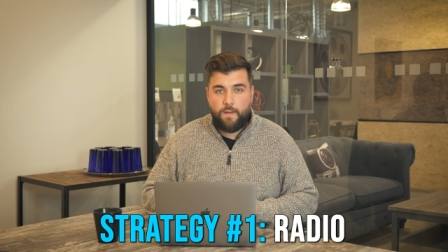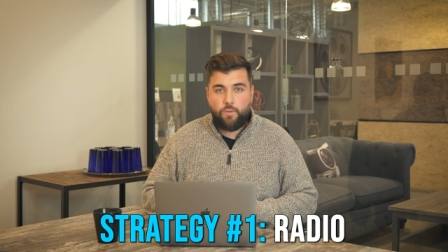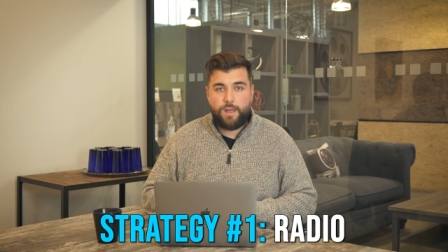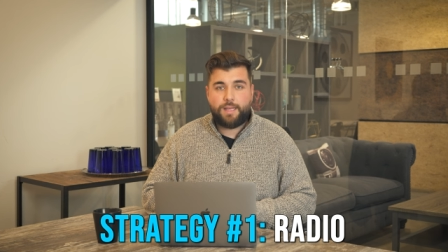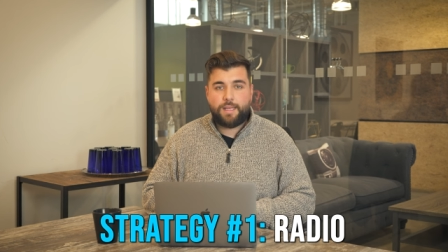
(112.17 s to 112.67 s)

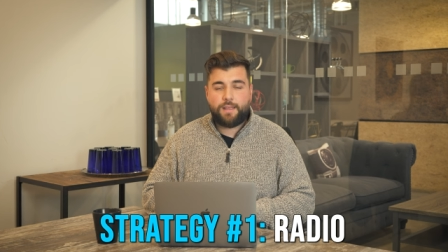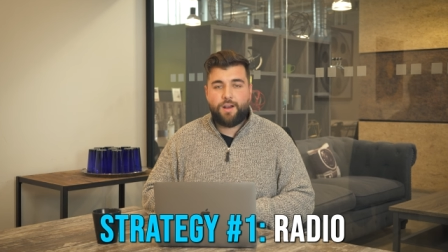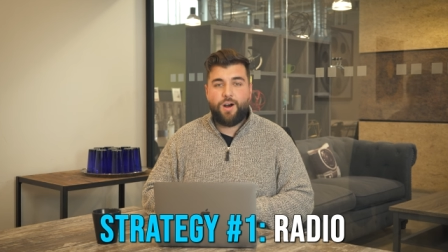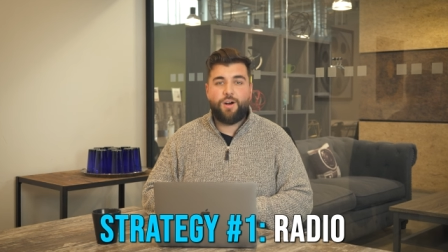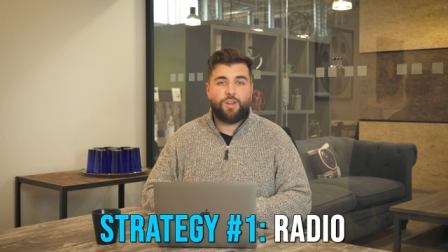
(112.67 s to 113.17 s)
We
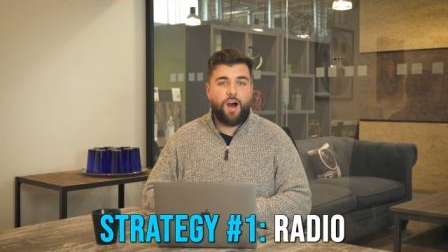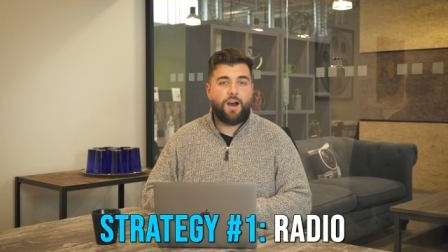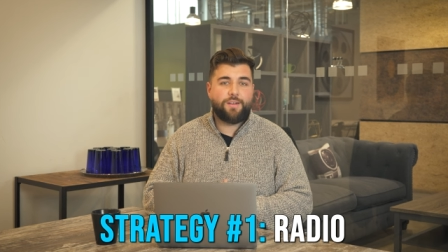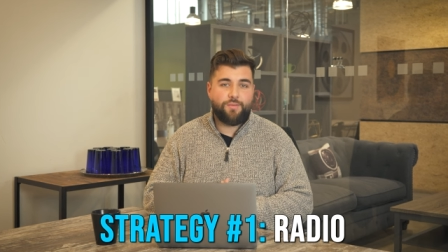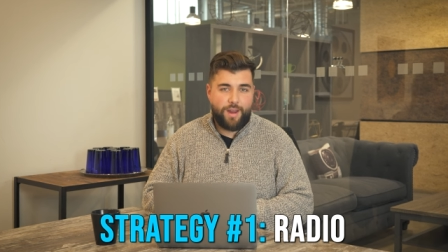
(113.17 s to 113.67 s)
did a
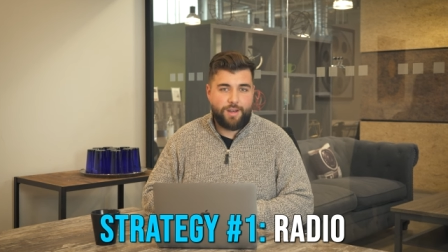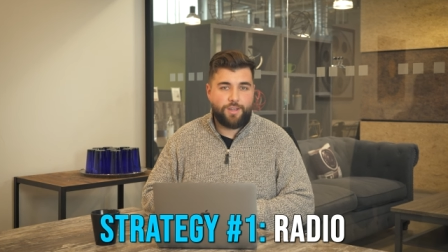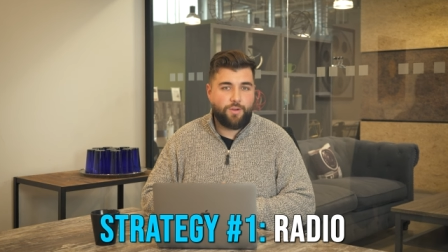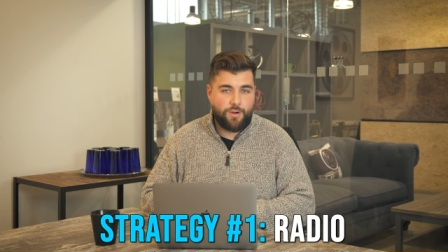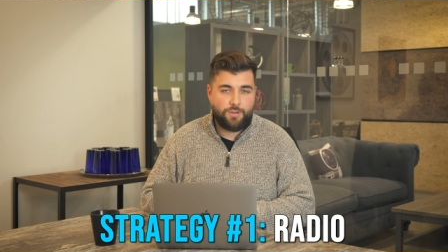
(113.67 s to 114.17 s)
lot of
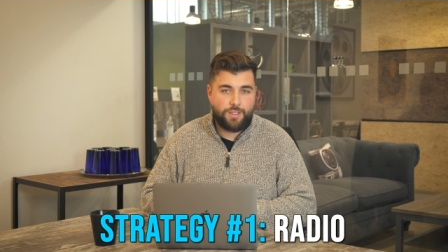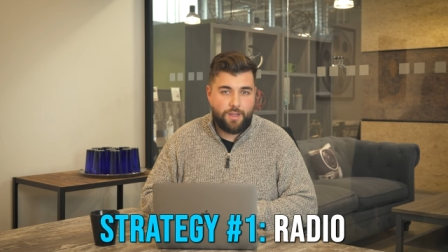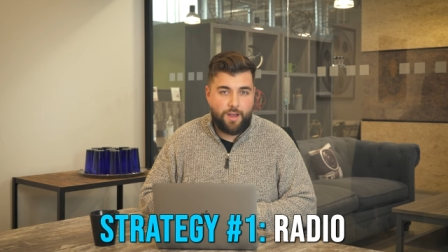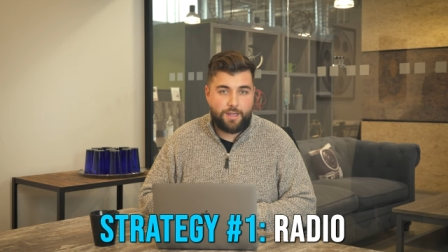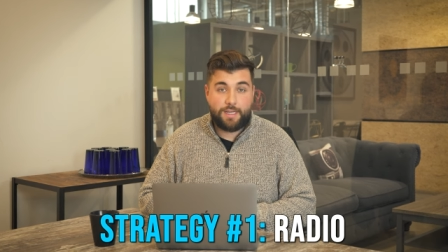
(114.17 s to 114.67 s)
radio early
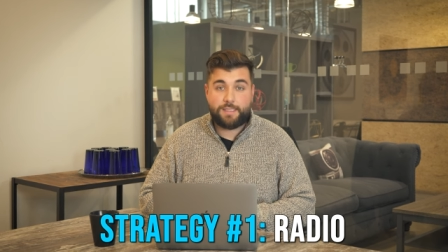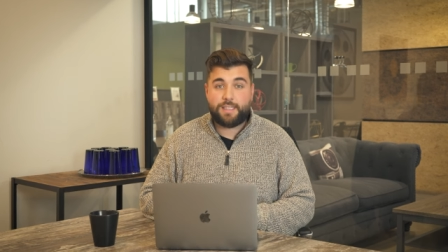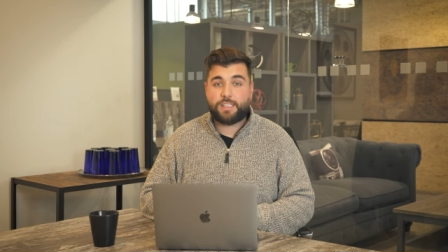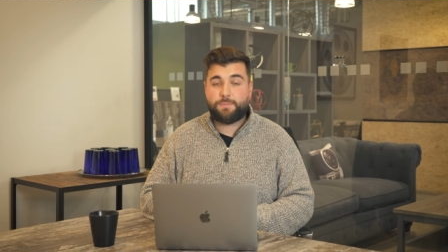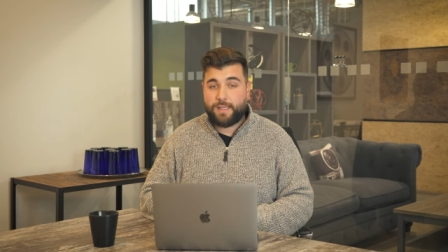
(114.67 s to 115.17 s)
on. It is
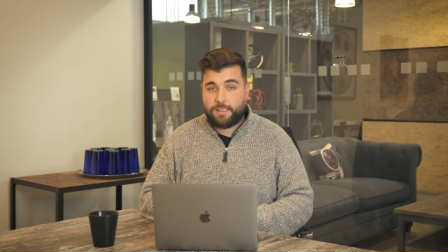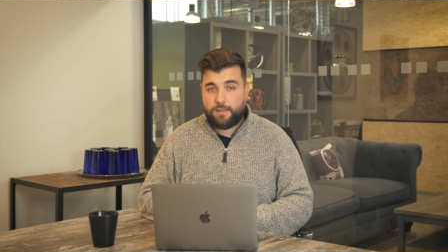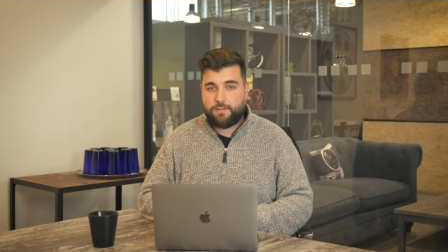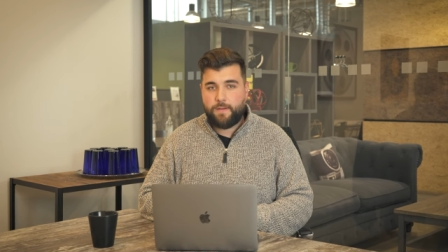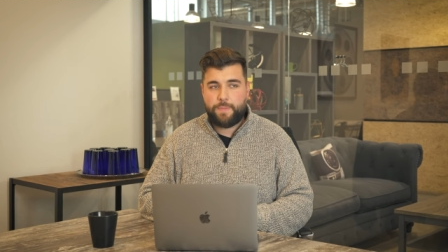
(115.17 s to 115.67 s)

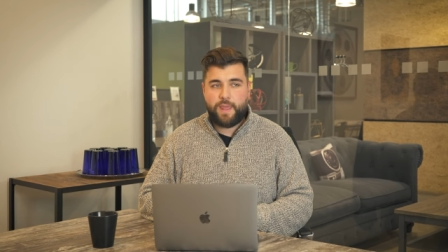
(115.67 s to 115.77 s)
expensive.